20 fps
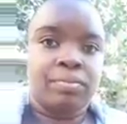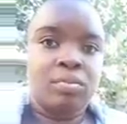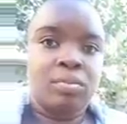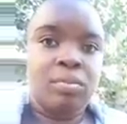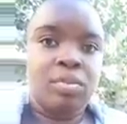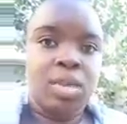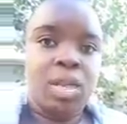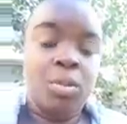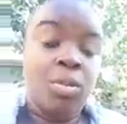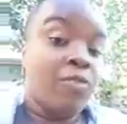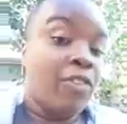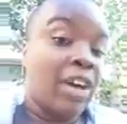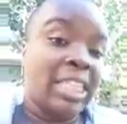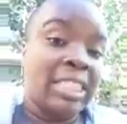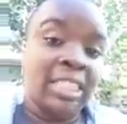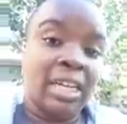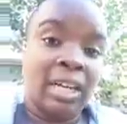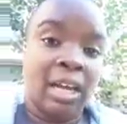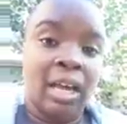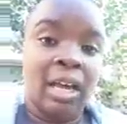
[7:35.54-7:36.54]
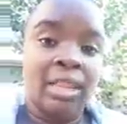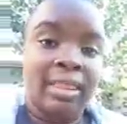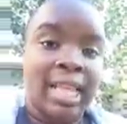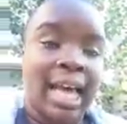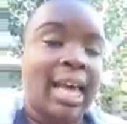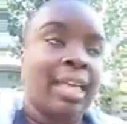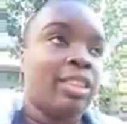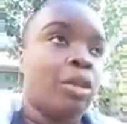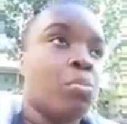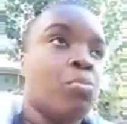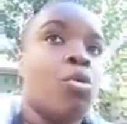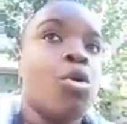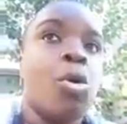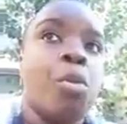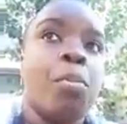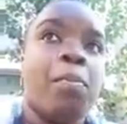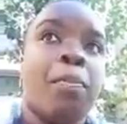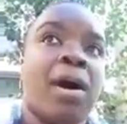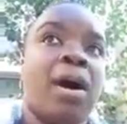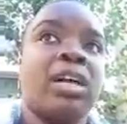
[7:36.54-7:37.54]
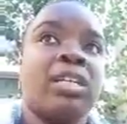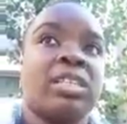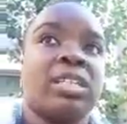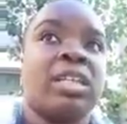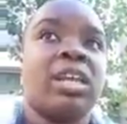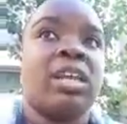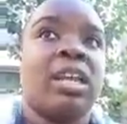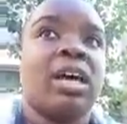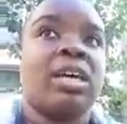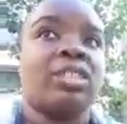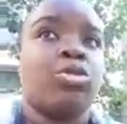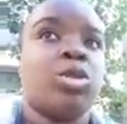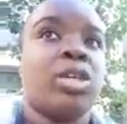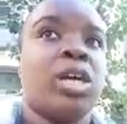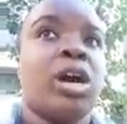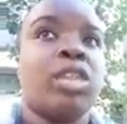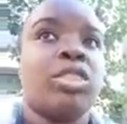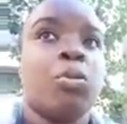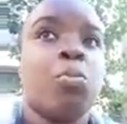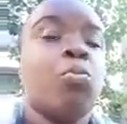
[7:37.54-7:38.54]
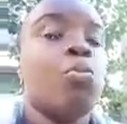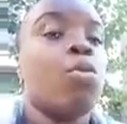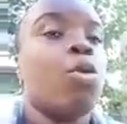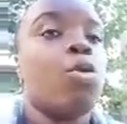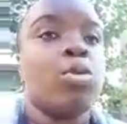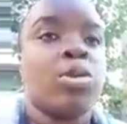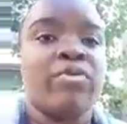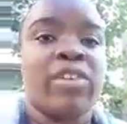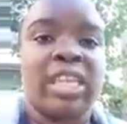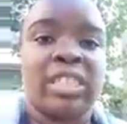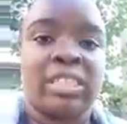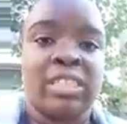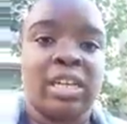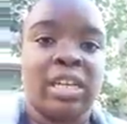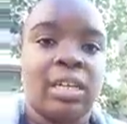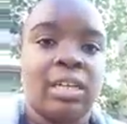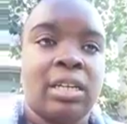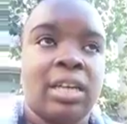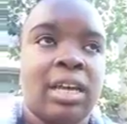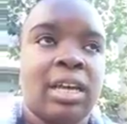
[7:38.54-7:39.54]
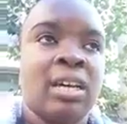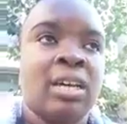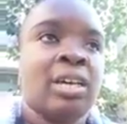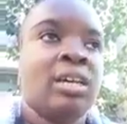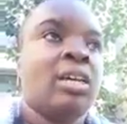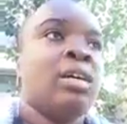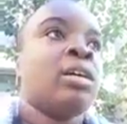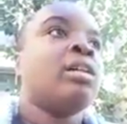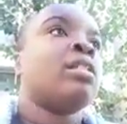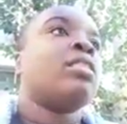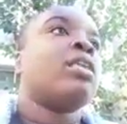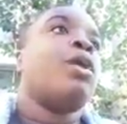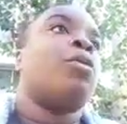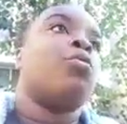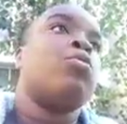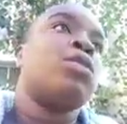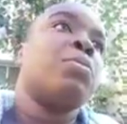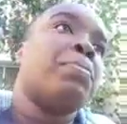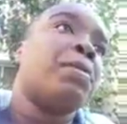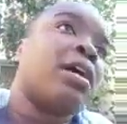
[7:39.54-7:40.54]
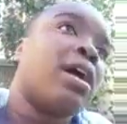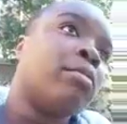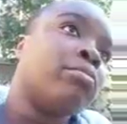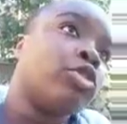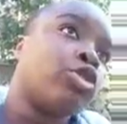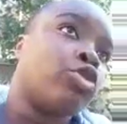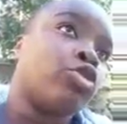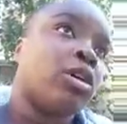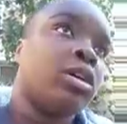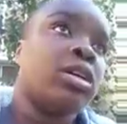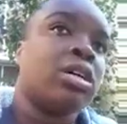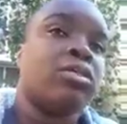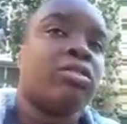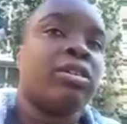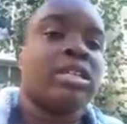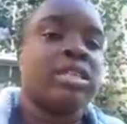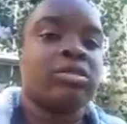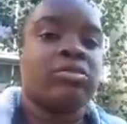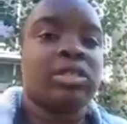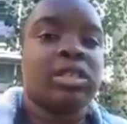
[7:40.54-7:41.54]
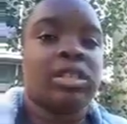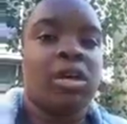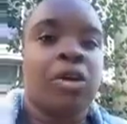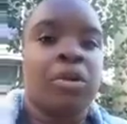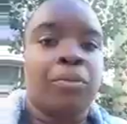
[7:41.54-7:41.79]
We've had to learn that, and the more marginalized we are, the more we've had to learn that, and we become stronger as a result.